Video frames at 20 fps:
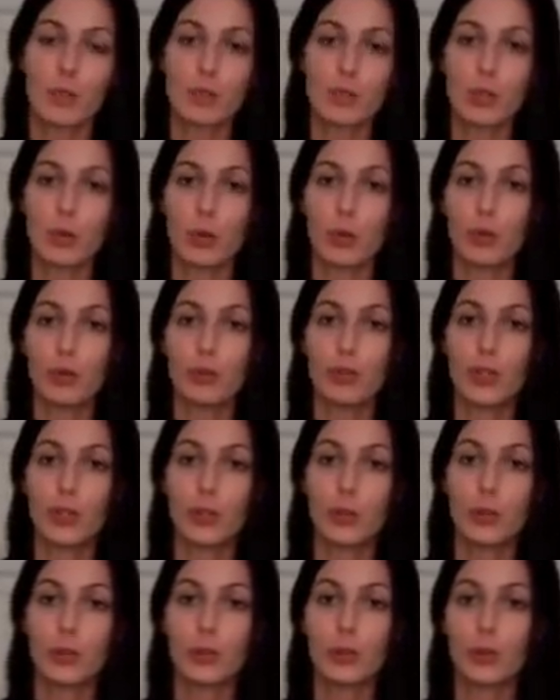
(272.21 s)
So if
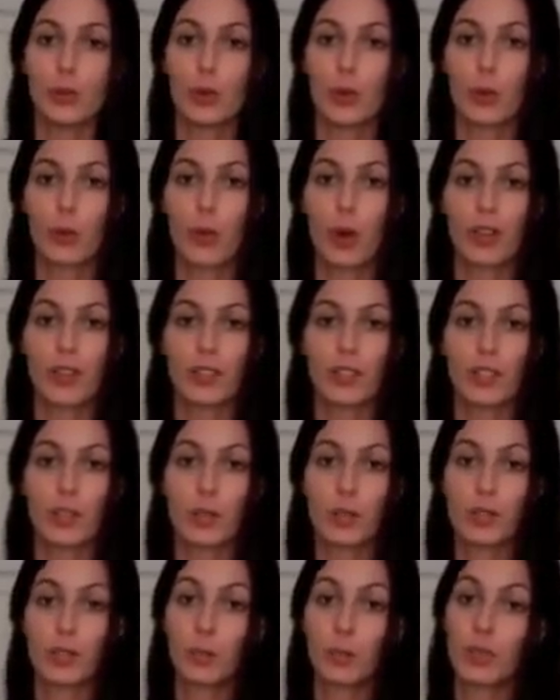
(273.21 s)
you want to
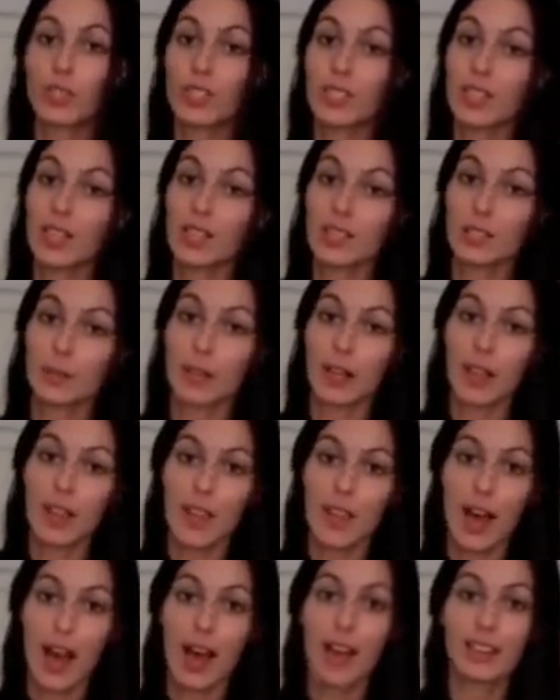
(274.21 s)
know some more details about
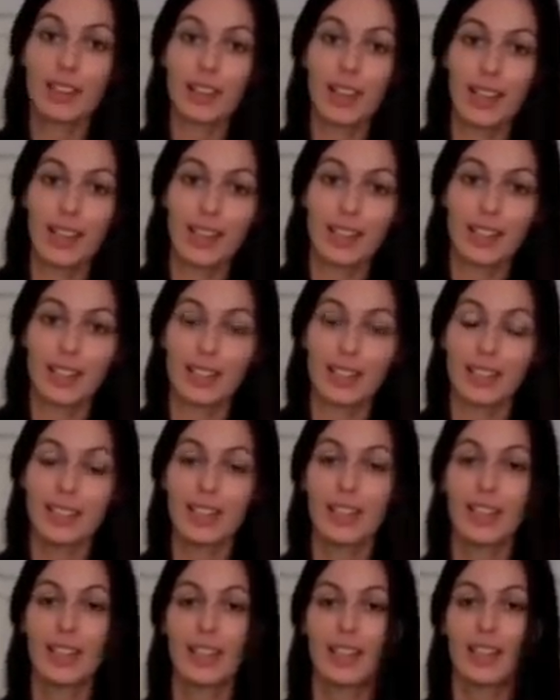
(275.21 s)
that, I can
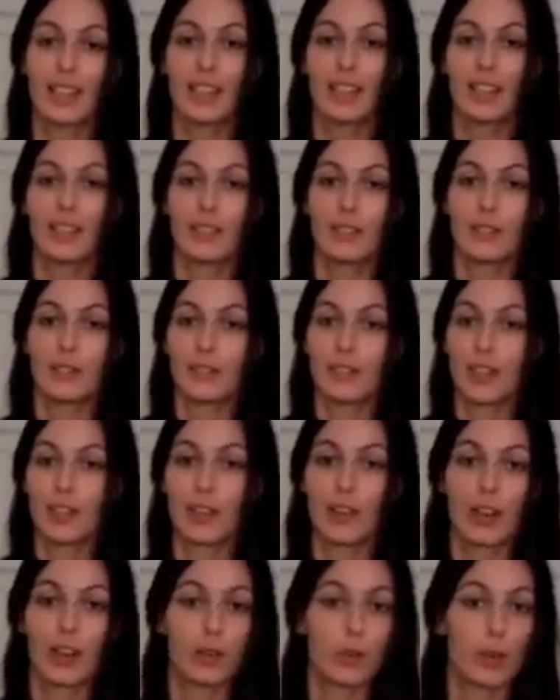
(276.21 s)

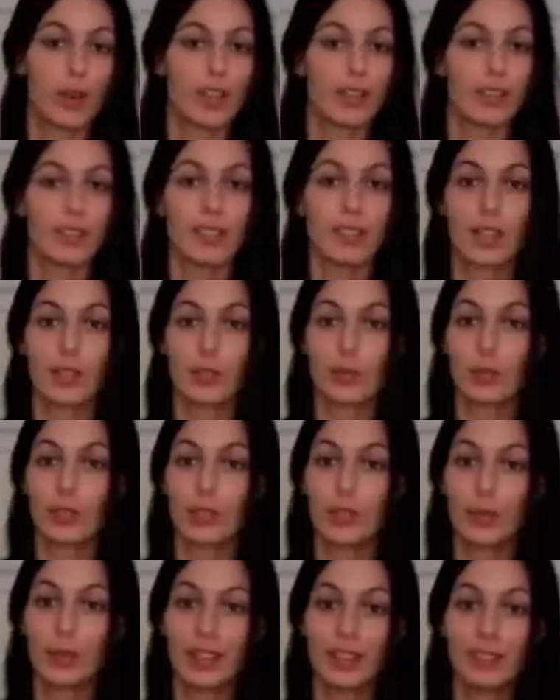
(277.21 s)
figure out a way to schedule
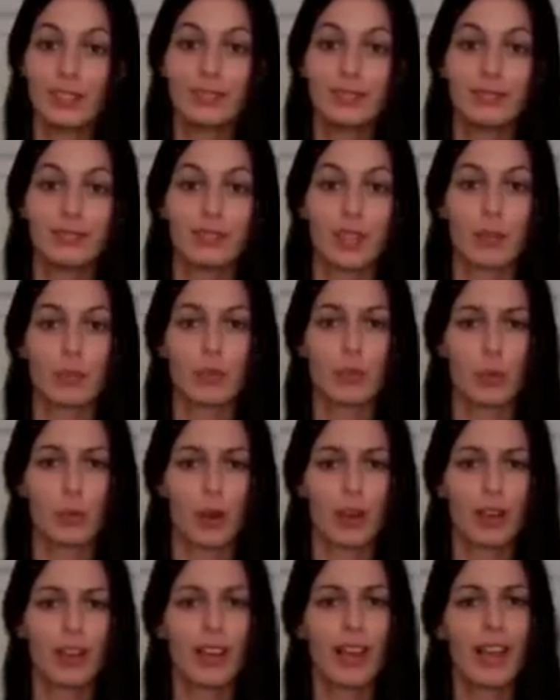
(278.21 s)
you in. I'm
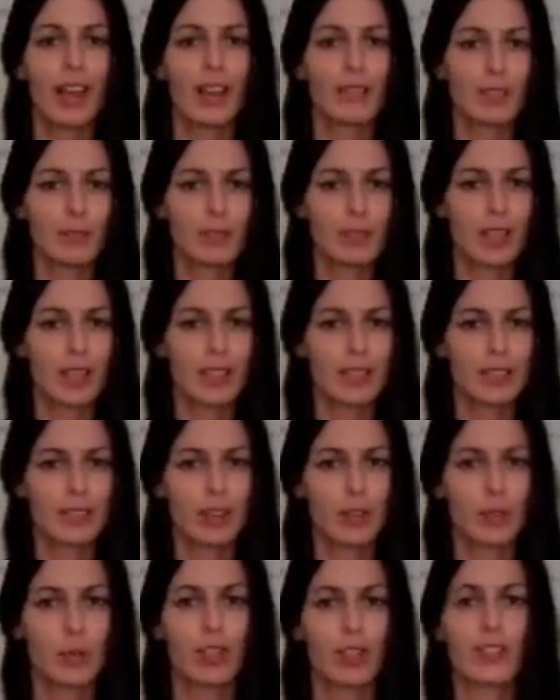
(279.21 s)
sure. I have some slots
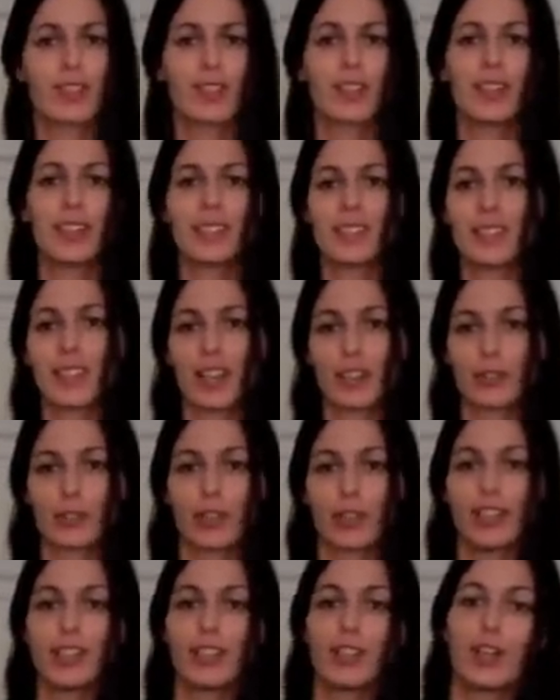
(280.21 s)
available on Sundays,
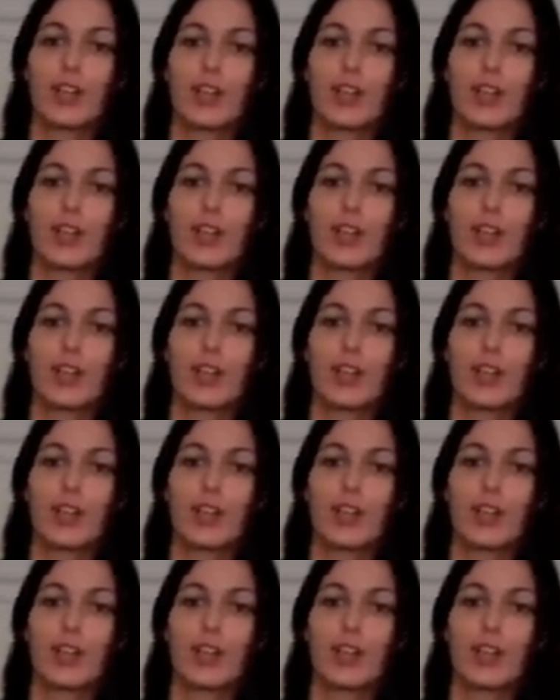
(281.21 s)
actually.